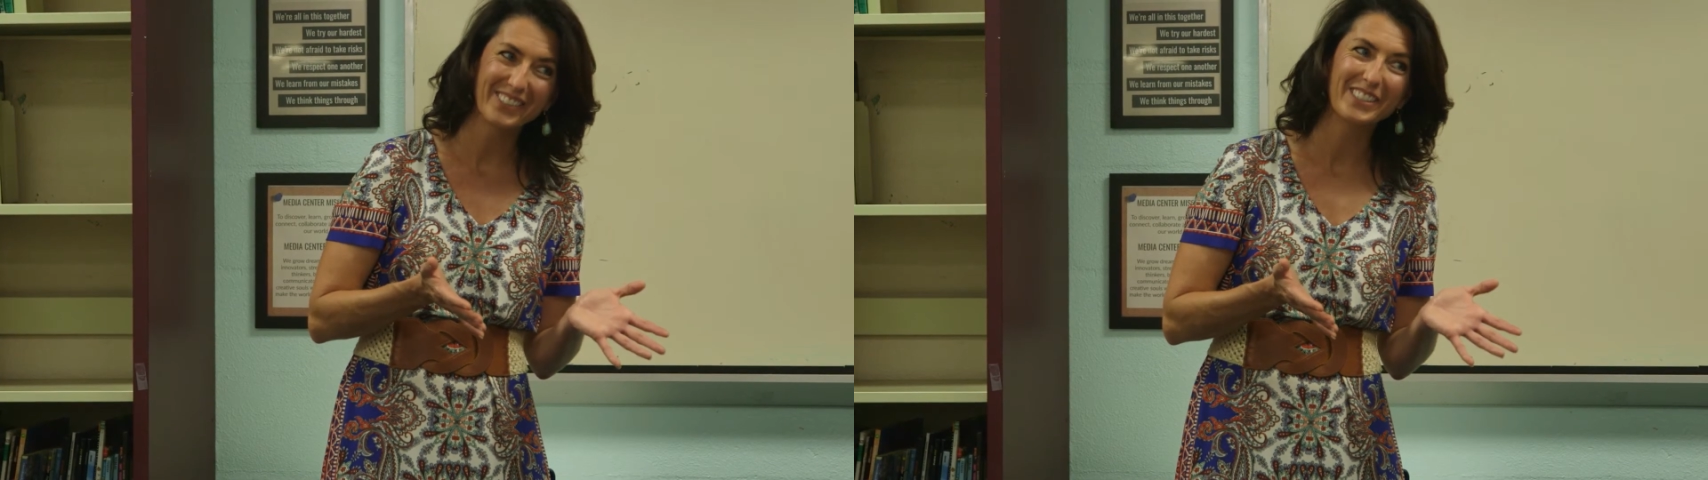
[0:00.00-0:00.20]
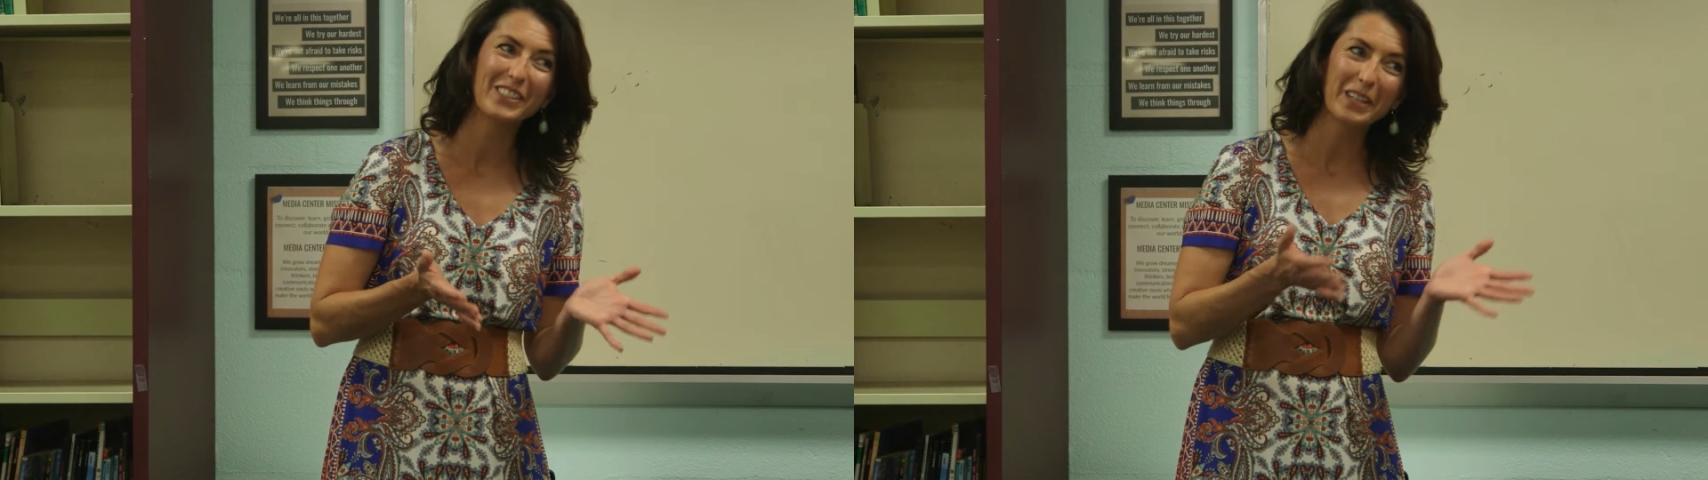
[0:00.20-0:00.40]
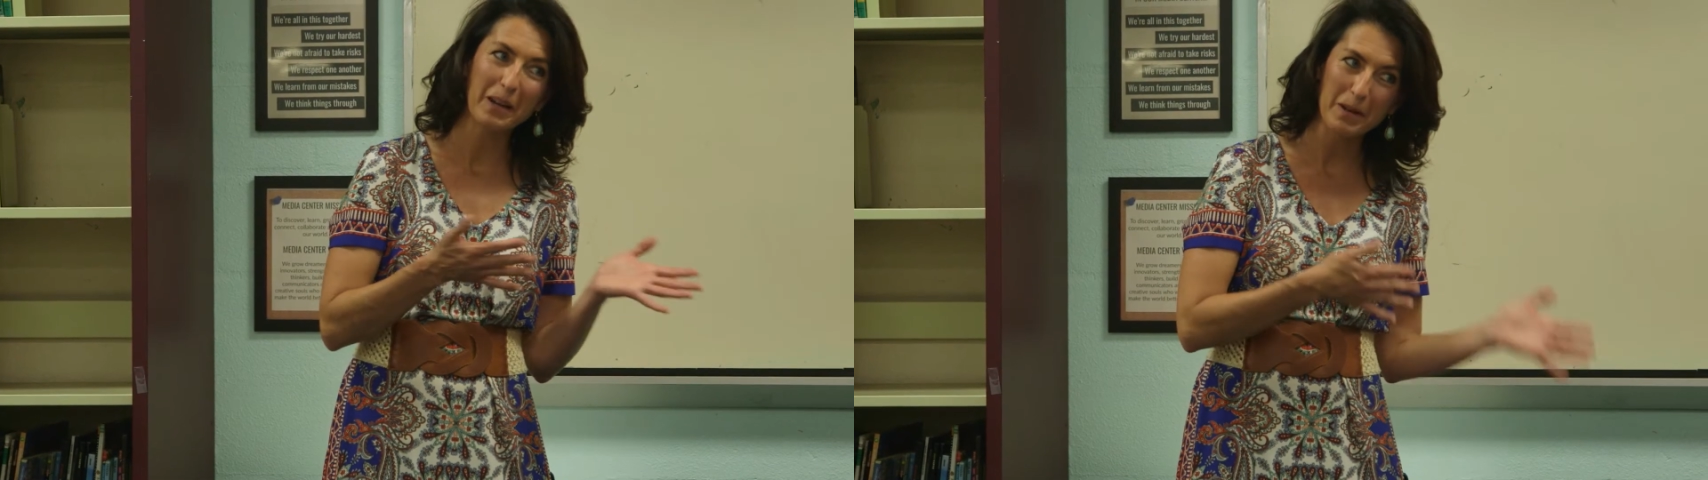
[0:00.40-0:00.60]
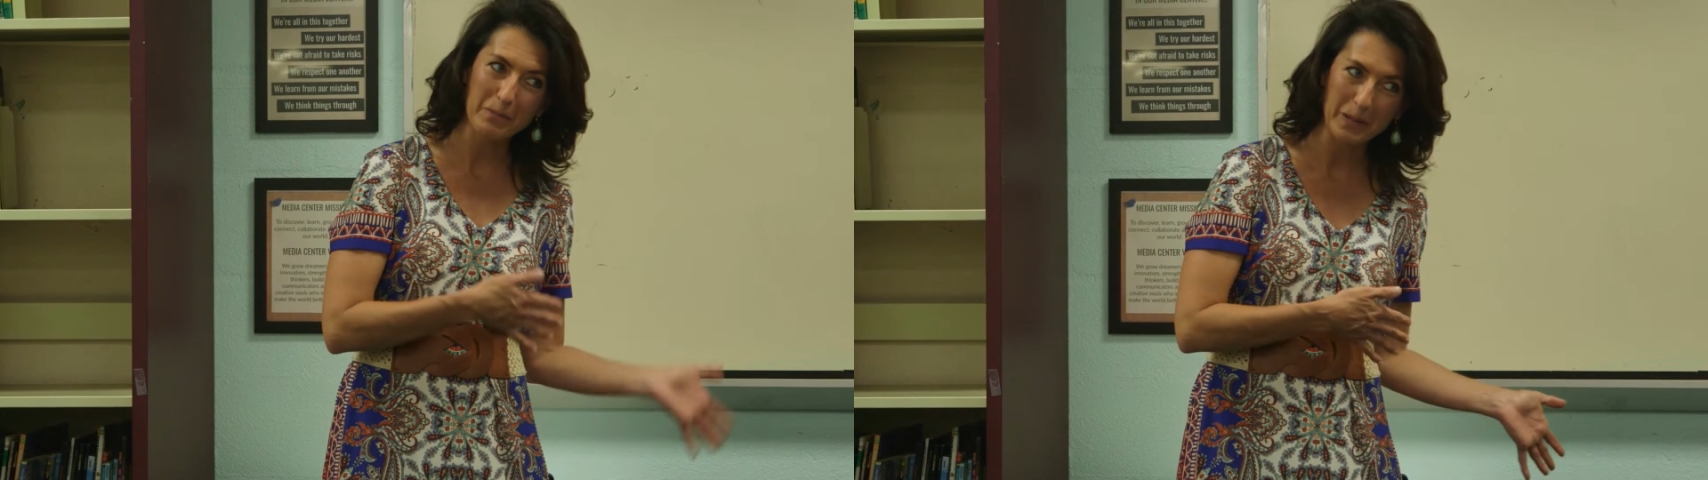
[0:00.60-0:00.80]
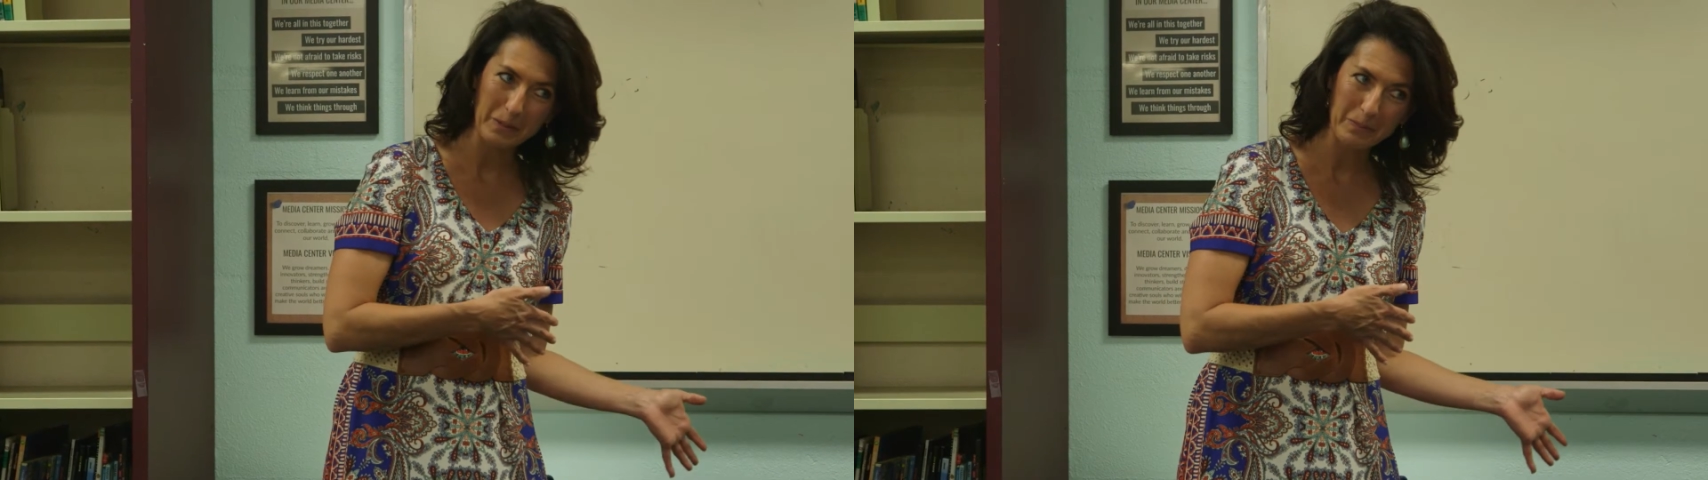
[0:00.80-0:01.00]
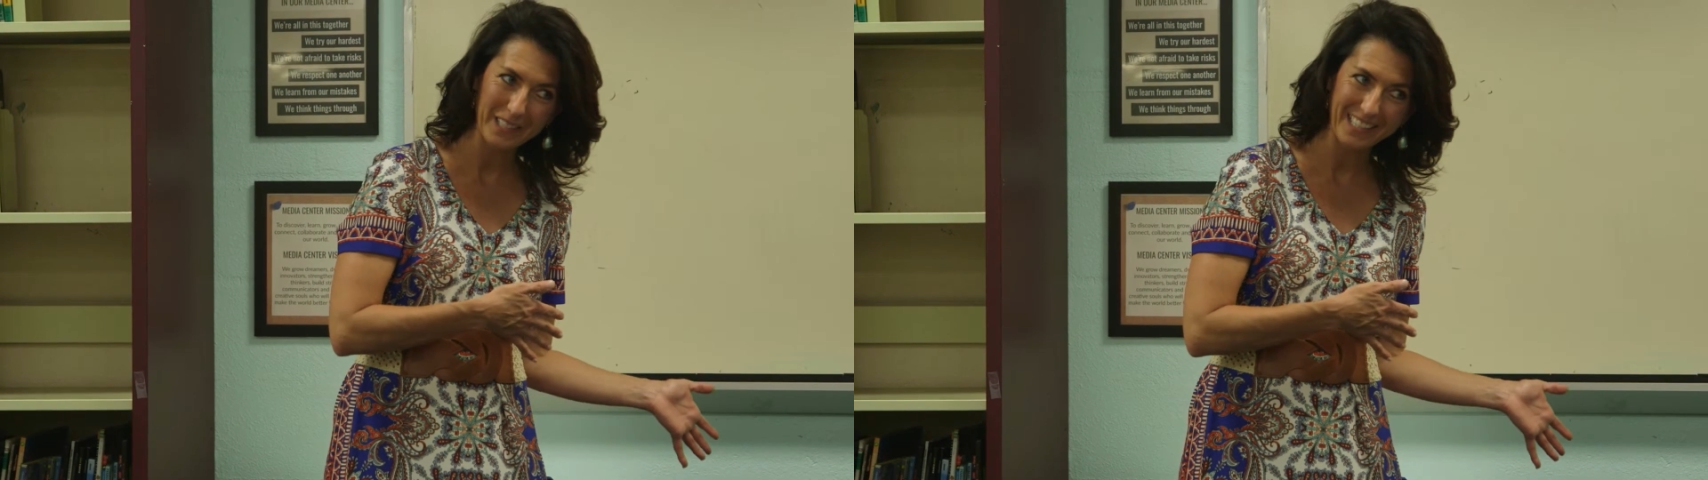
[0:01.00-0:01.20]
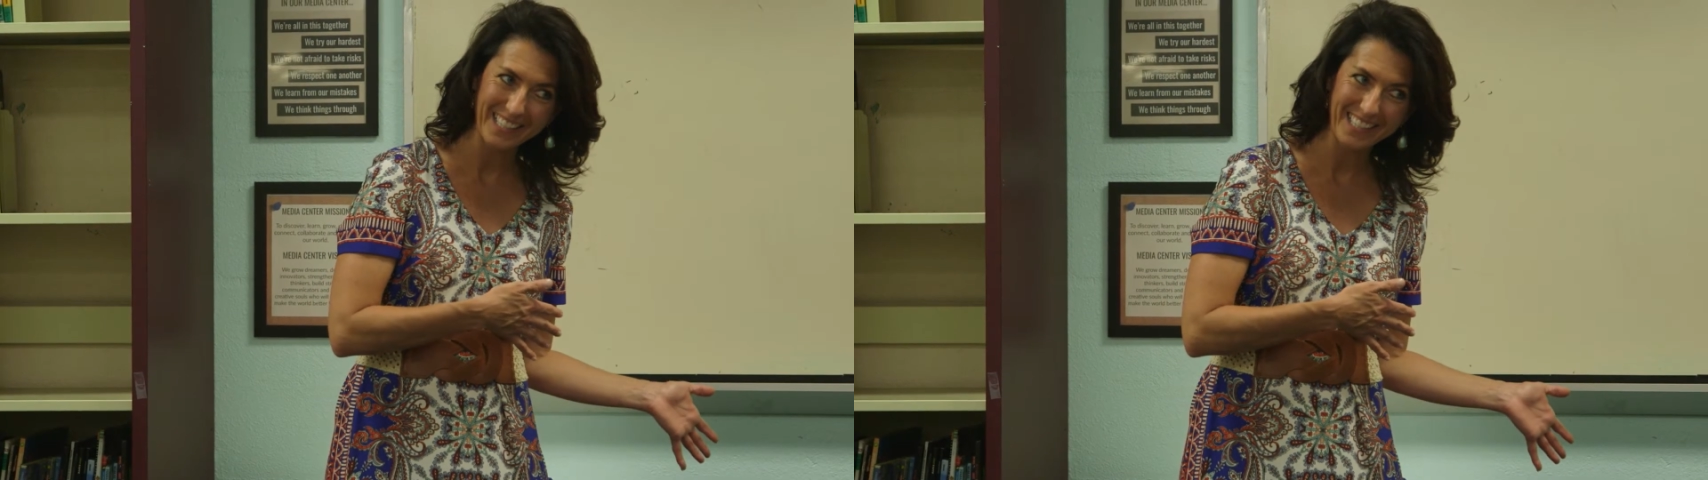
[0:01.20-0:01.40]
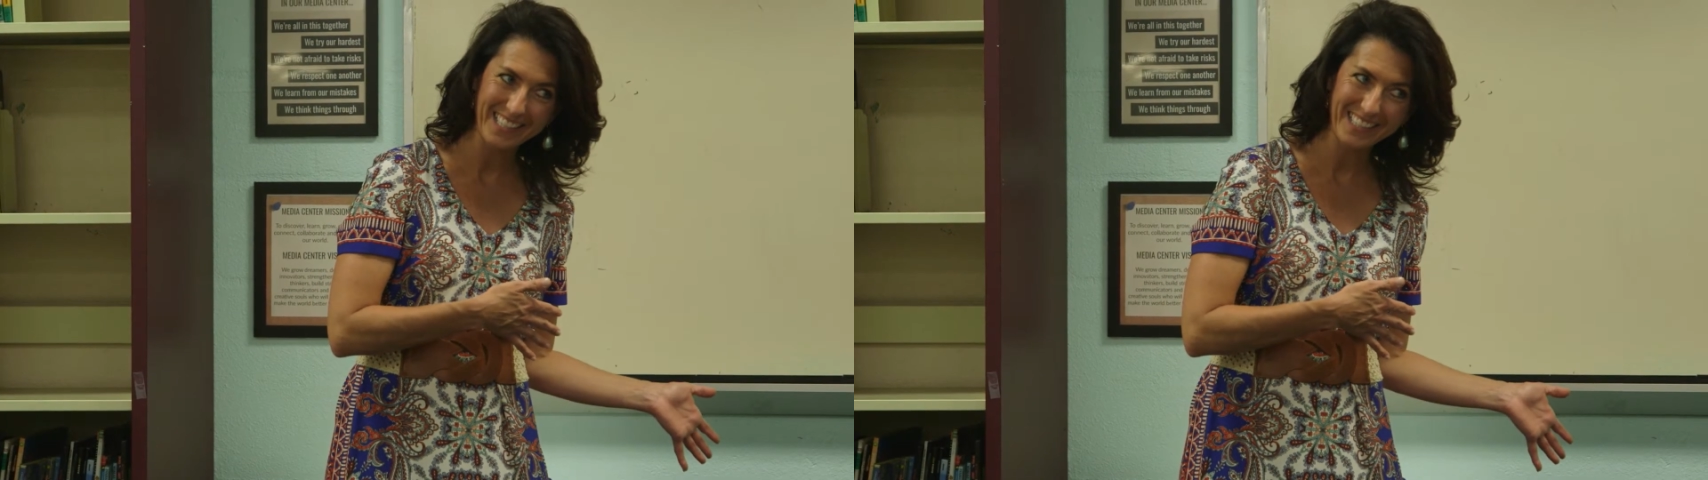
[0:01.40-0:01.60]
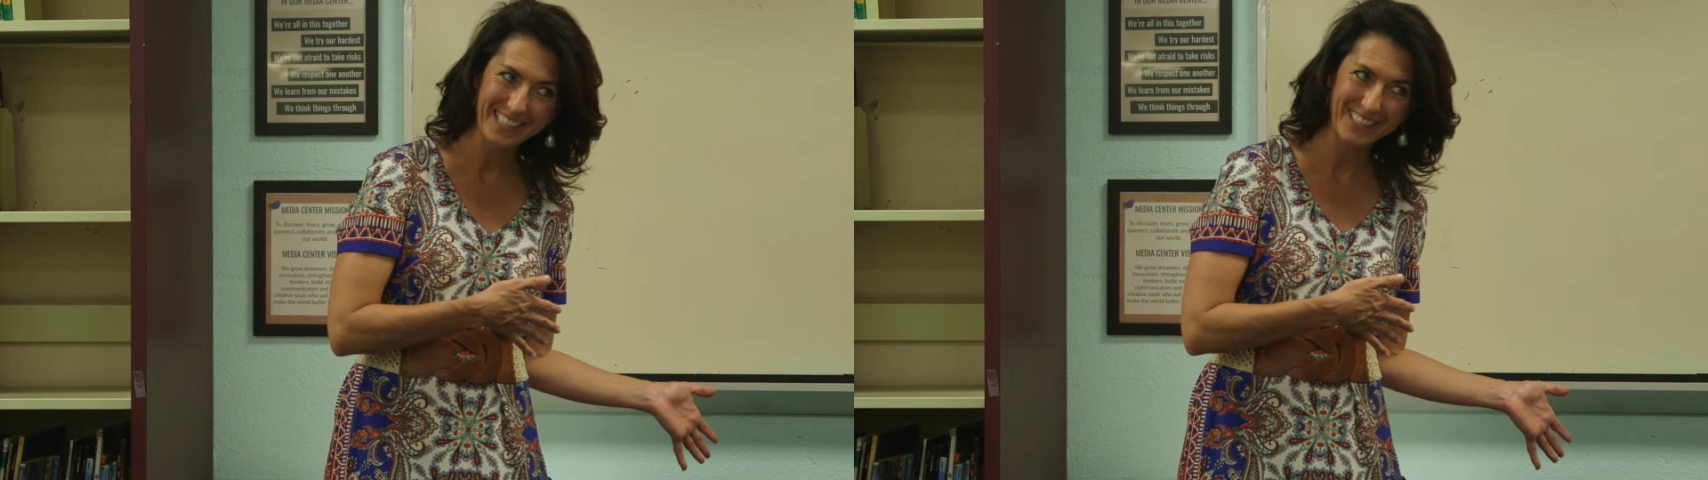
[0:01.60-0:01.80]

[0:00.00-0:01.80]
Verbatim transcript: Would you come up here, please?